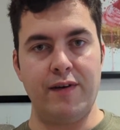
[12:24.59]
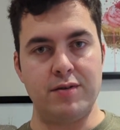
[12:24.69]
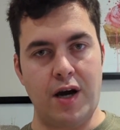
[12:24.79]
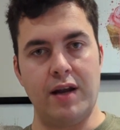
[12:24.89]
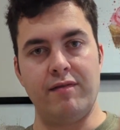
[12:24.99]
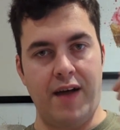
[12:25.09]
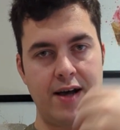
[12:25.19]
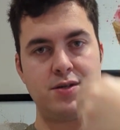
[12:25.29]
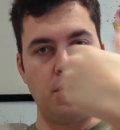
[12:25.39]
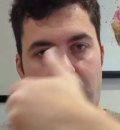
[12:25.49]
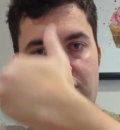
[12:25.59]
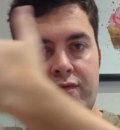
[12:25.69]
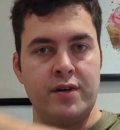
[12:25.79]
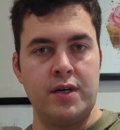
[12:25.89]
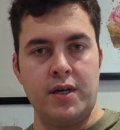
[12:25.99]
It was kind of that sort
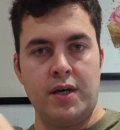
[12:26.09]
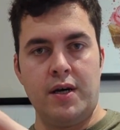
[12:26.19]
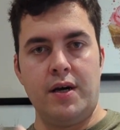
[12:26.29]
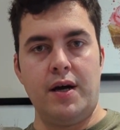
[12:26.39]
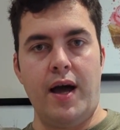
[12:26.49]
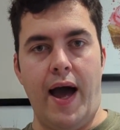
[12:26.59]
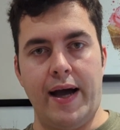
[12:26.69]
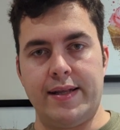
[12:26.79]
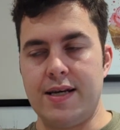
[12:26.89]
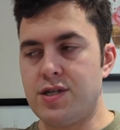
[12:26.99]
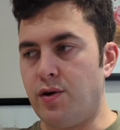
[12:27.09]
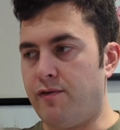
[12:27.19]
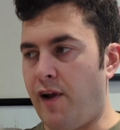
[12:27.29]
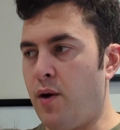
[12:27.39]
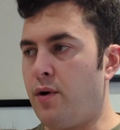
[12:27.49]
of additional flow,